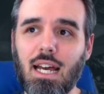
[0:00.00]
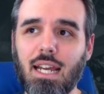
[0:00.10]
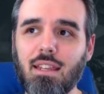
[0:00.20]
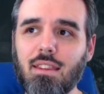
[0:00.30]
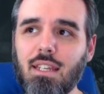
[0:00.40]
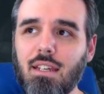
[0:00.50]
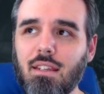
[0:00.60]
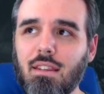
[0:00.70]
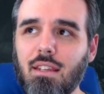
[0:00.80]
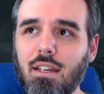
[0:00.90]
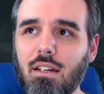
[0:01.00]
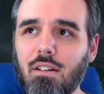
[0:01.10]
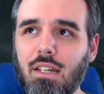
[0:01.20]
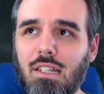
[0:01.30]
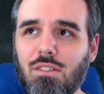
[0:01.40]
I think
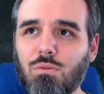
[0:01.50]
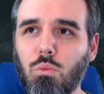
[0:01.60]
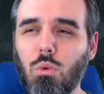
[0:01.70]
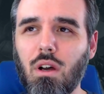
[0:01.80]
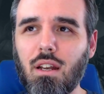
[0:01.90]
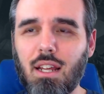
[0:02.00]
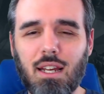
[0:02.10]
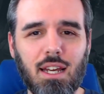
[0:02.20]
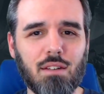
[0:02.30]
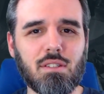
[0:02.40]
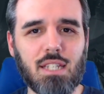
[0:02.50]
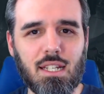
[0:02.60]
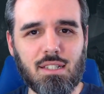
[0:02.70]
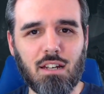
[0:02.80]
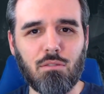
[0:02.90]
there is one that kind of
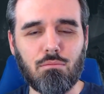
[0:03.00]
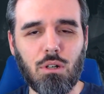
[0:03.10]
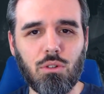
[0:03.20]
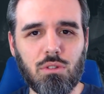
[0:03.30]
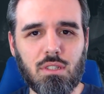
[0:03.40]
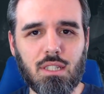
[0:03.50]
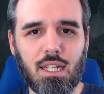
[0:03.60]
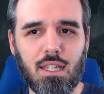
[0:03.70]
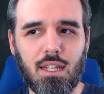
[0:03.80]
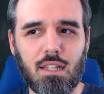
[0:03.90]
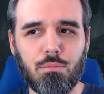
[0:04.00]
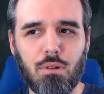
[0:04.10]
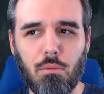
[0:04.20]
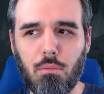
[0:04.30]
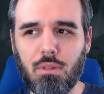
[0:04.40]
stands out most, and that's
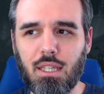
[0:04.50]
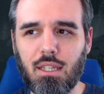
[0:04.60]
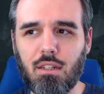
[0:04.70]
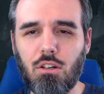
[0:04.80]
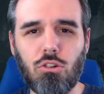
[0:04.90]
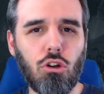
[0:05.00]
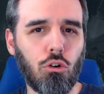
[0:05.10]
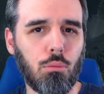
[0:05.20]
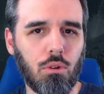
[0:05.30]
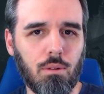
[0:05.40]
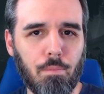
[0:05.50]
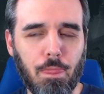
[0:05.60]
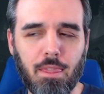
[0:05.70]
probably noble.